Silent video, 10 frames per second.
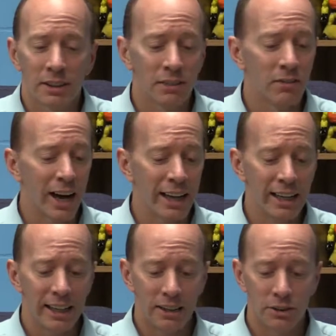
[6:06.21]

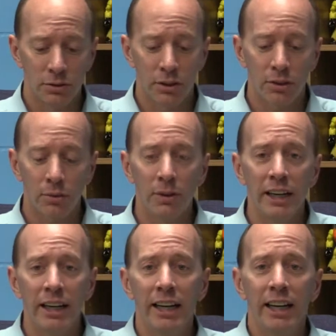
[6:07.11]
divided into
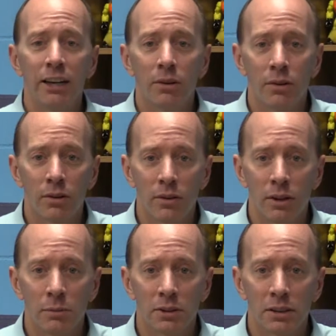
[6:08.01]
three equal
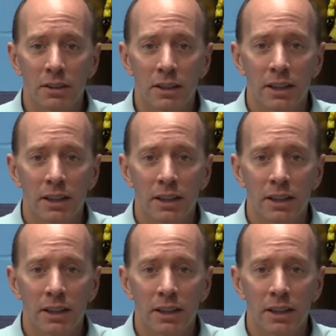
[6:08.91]
groups